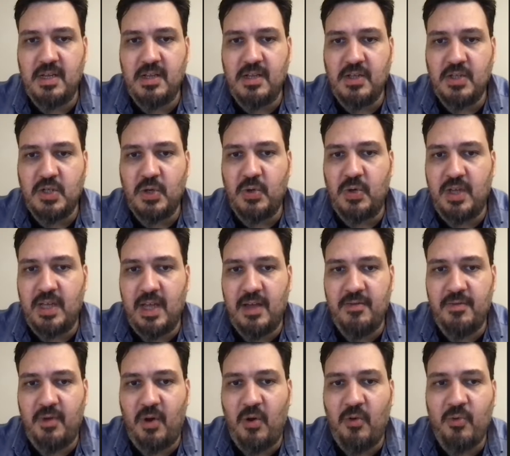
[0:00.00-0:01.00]
So you
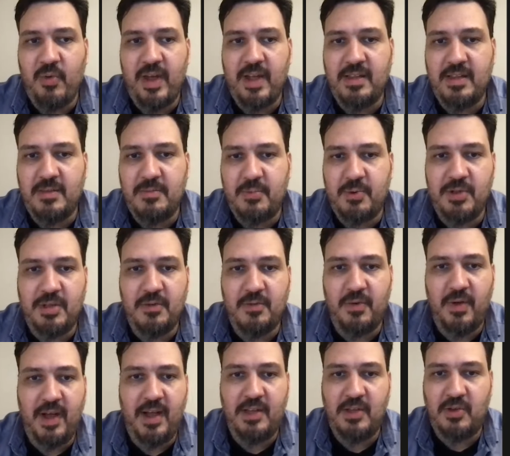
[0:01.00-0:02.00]
have already
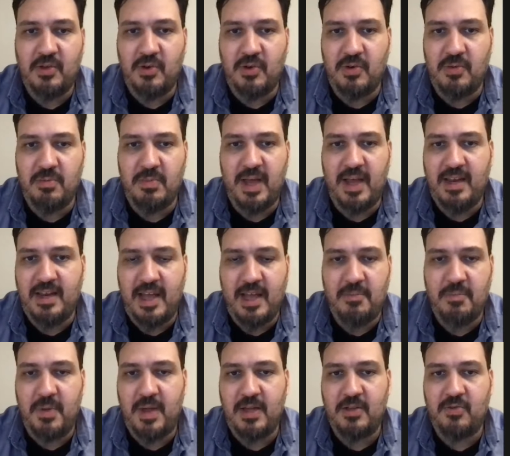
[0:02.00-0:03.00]
predefined your main
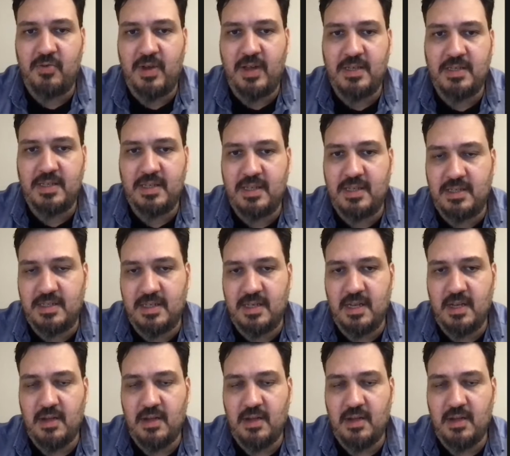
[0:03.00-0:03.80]
IP addresses